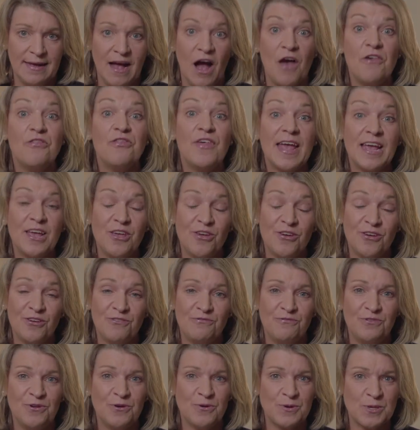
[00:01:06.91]
I thank
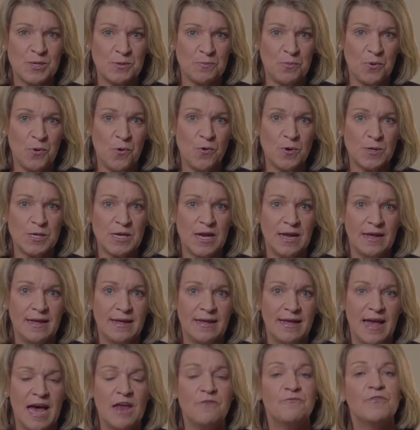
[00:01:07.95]
you for your support
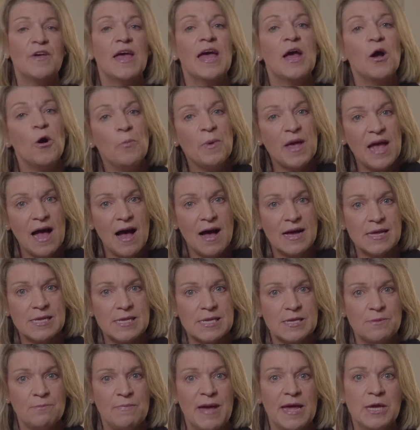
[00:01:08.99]
and for helping
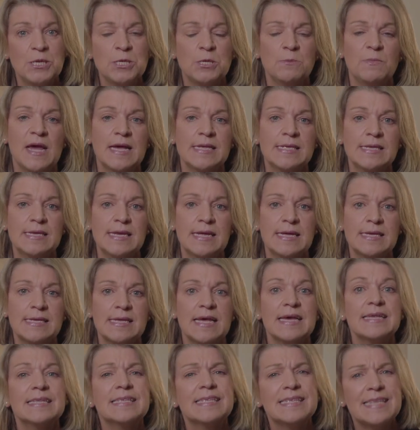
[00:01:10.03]
us make gymnastics
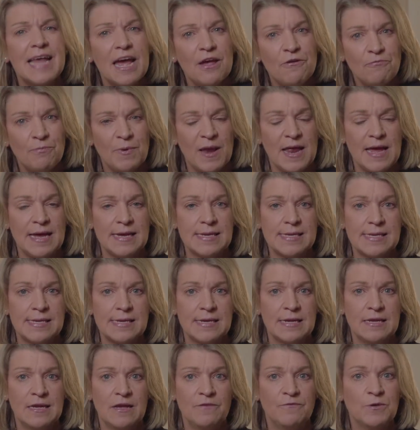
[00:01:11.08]
a safe place
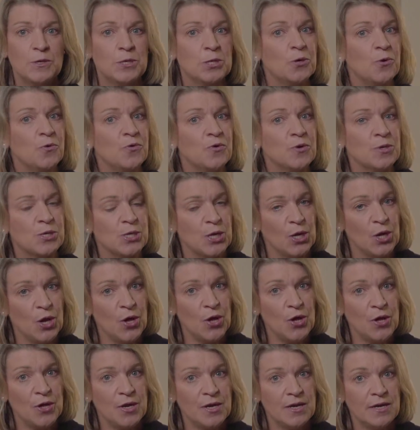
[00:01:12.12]
for children to
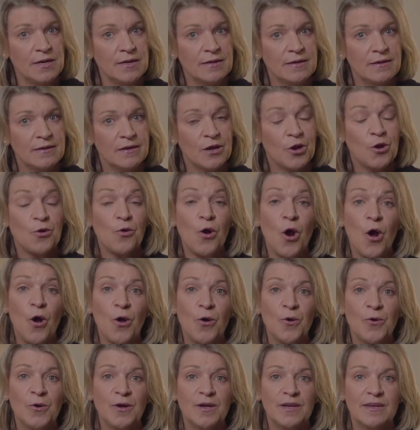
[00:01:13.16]
learn,
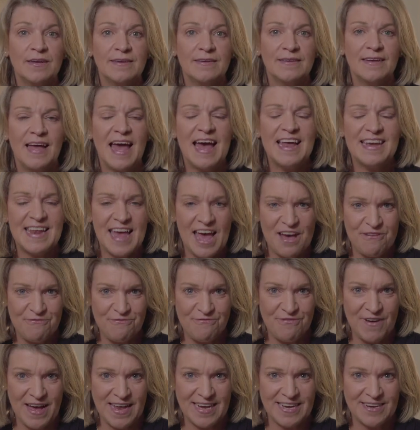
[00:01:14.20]
grow, and have
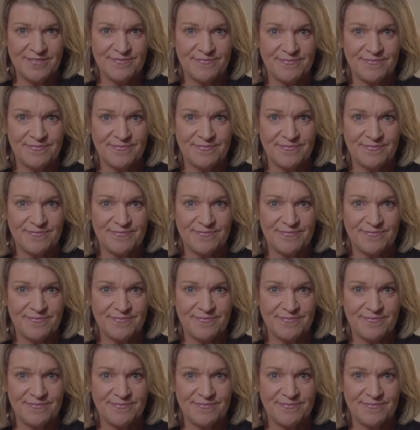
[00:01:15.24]
fun.